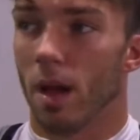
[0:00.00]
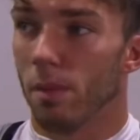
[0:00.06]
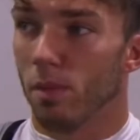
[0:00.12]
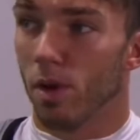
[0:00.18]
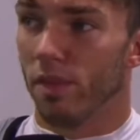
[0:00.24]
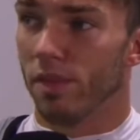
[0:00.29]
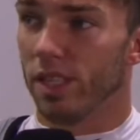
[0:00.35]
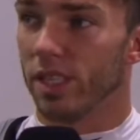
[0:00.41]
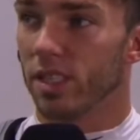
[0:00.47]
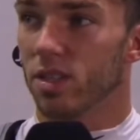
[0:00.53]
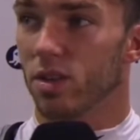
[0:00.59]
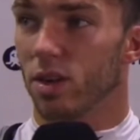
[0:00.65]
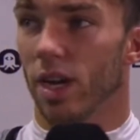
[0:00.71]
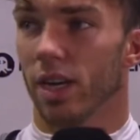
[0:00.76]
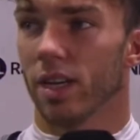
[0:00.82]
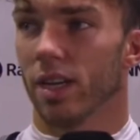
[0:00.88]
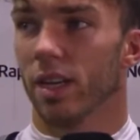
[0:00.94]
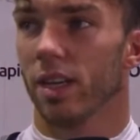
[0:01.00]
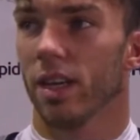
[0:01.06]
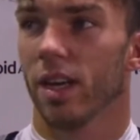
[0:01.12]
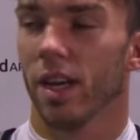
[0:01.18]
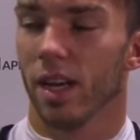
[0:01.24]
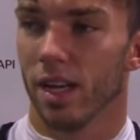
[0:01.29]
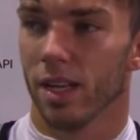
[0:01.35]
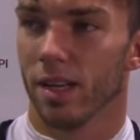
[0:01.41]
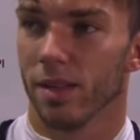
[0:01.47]
I'm loving this track.
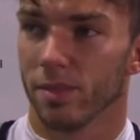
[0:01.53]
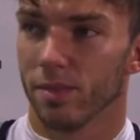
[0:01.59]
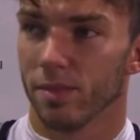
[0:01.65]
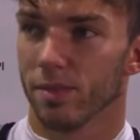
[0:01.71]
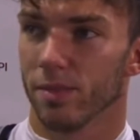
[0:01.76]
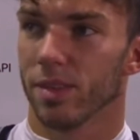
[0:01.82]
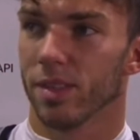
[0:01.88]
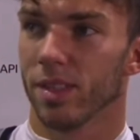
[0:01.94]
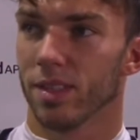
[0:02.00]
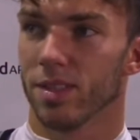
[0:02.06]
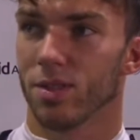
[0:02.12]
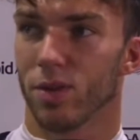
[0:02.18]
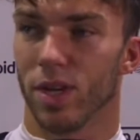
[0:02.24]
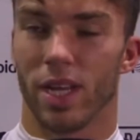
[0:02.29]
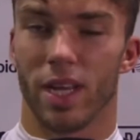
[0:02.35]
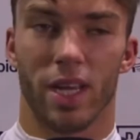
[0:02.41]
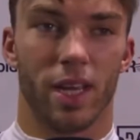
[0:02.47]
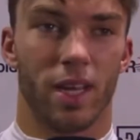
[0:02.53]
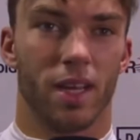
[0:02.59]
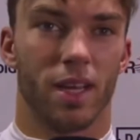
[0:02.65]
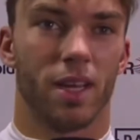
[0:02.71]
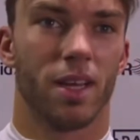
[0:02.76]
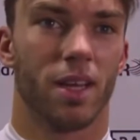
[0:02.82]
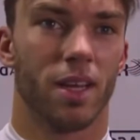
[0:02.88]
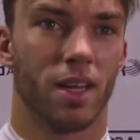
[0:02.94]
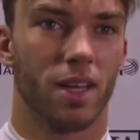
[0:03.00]
Um, it's
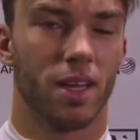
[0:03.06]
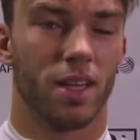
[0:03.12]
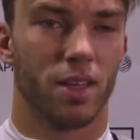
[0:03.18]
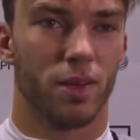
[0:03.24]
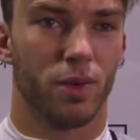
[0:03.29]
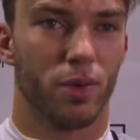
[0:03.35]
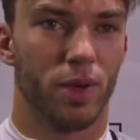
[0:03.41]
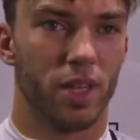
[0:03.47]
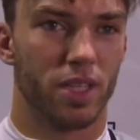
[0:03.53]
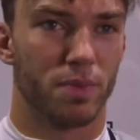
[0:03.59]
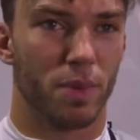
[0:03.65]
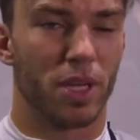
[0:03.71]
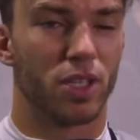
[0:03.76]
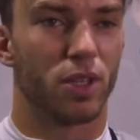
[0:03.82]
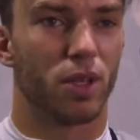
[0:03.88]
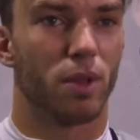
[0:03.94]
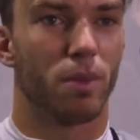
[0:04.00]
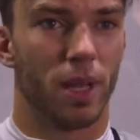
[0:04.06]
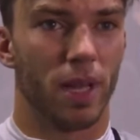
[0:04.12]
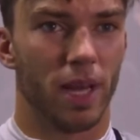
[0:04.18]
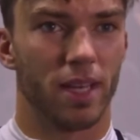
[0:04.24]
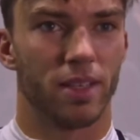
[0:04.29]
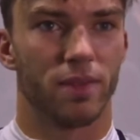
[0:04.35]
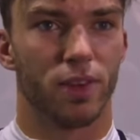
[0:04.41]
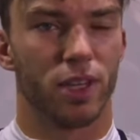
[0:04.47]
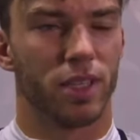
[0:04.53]
really a really special
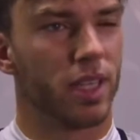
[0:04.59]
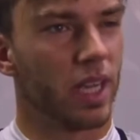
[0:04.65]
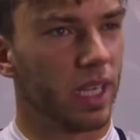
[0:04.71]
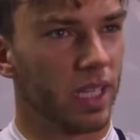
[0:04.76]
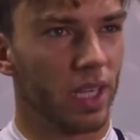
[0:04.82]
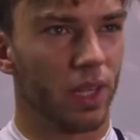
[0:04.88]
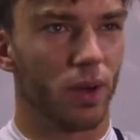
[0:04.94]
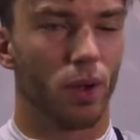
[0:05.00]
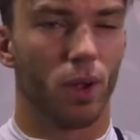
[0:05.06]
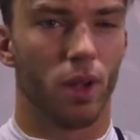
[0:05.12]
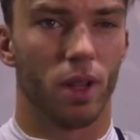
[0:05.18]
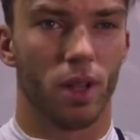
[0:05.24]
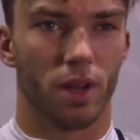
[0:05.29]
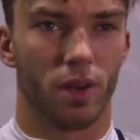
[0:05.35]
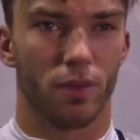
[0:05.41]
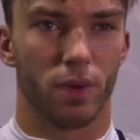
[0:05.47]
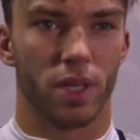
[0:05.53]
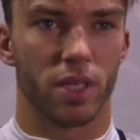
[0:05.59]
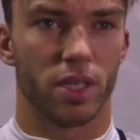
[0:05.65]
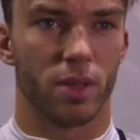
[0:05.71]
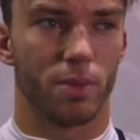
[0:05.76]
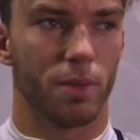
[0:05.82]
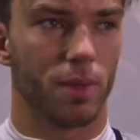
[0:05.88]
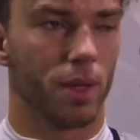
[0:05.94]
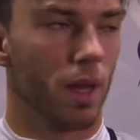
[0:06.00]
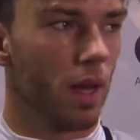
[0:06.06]
place, very technical, a lot of
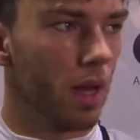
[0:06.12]
rhythm.